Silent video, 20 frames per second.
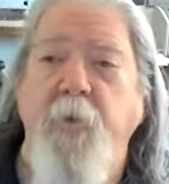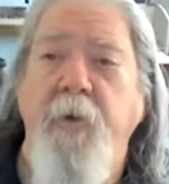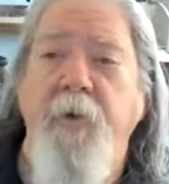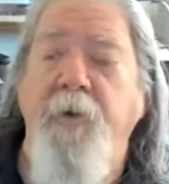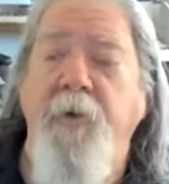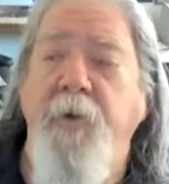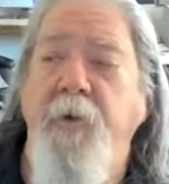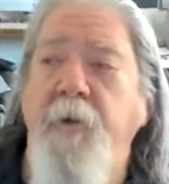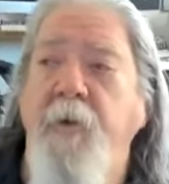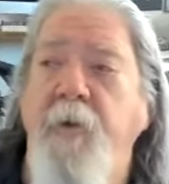We
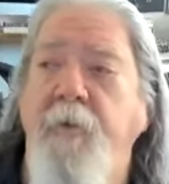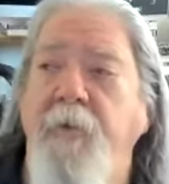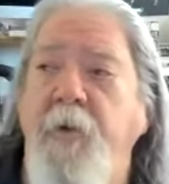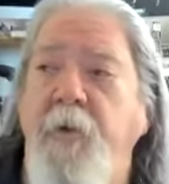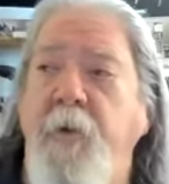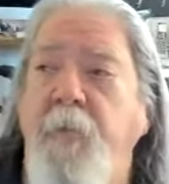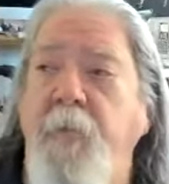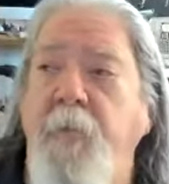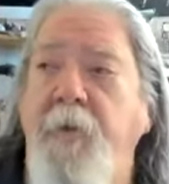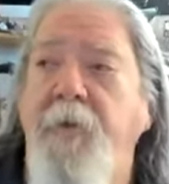think of
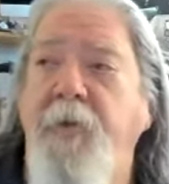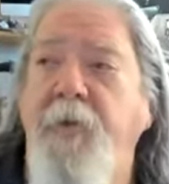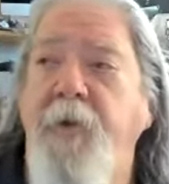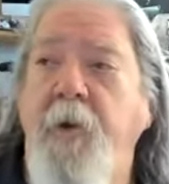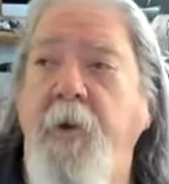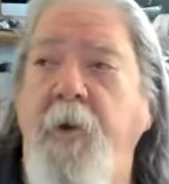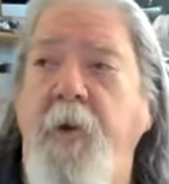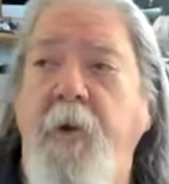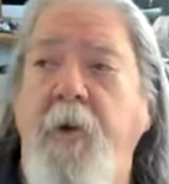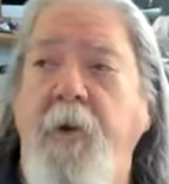them as
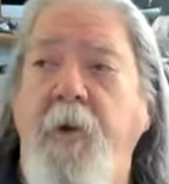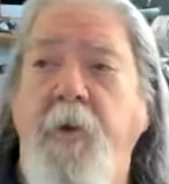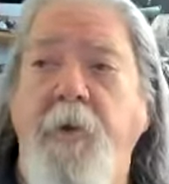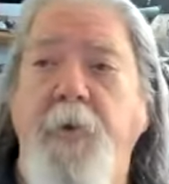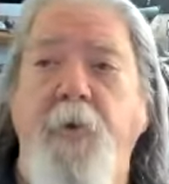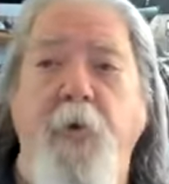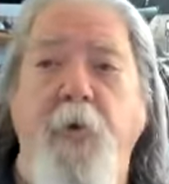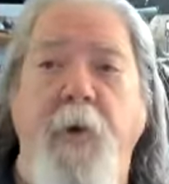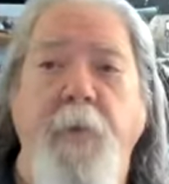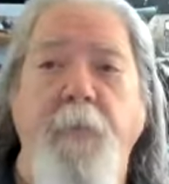
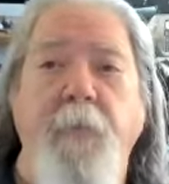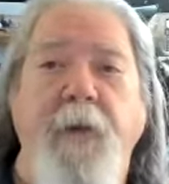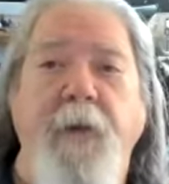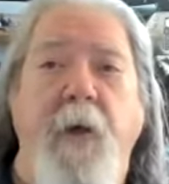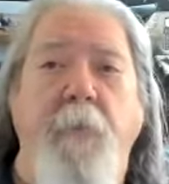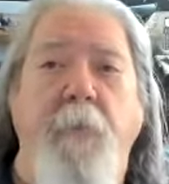dreaming